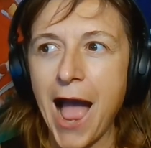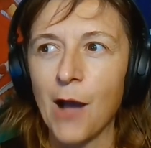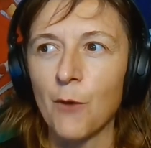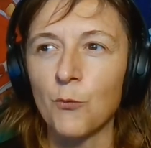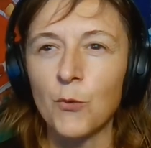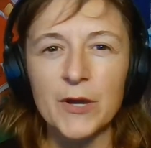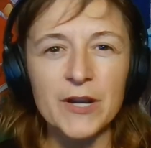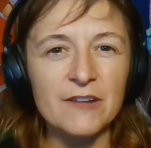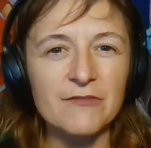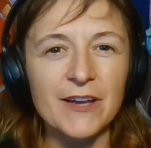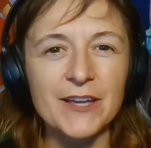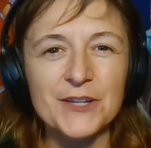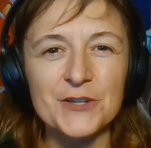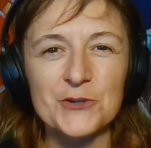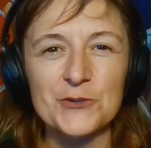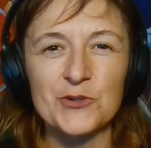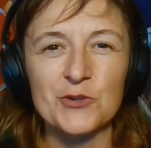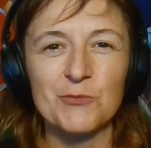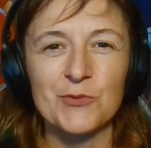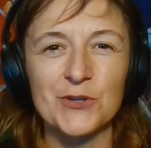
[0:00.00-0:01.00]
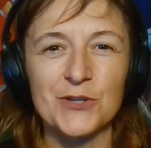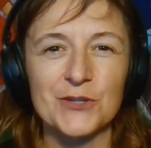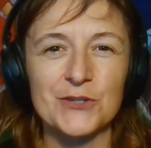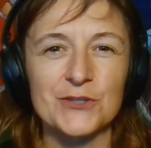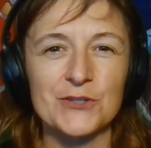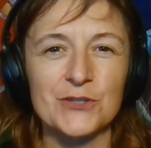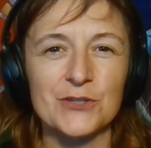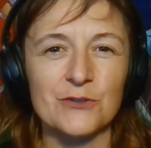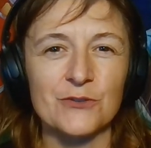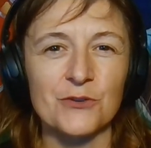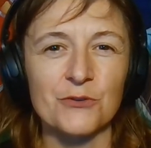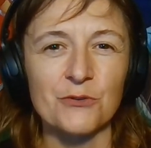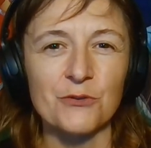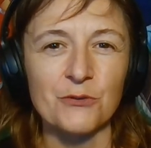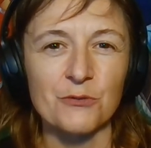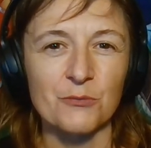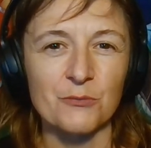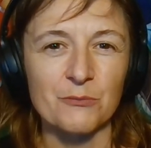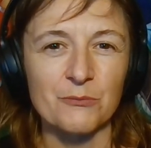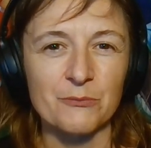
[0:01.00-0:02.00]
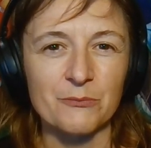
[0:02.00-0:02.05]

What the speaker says: what have I contributed to the group?